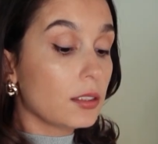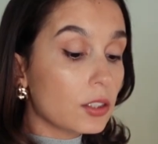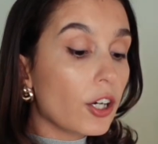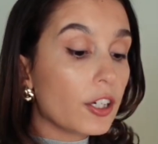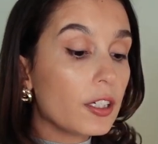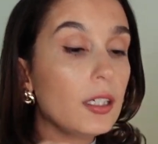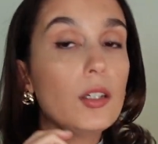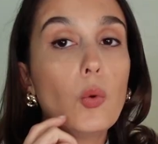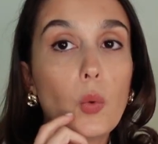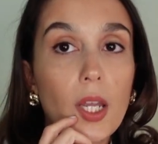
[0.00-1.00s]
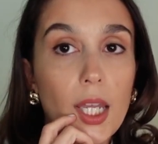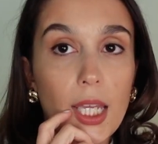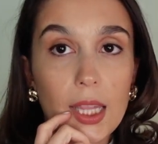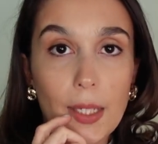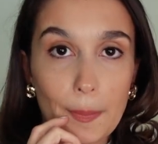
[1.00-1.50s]
Starting
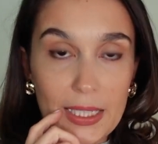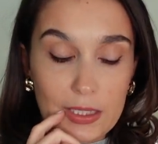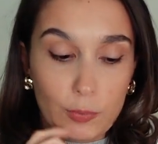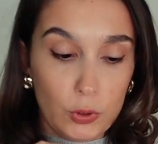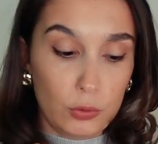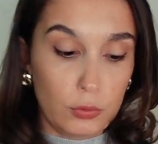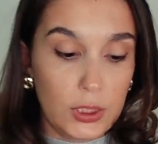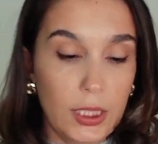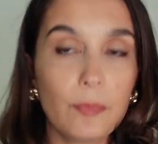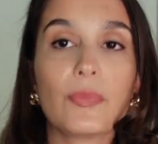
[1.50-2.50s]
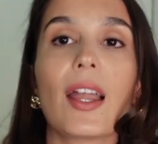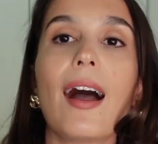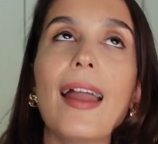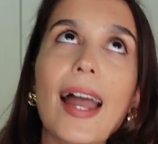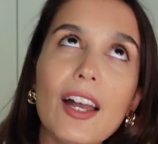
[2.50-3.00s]
with Massimo Dutti,
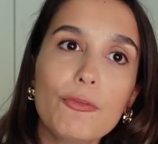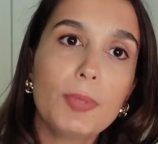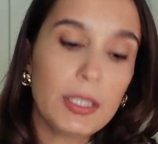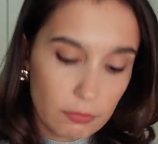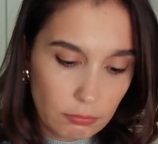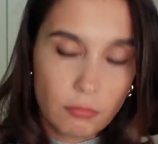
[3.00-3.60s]
I haven't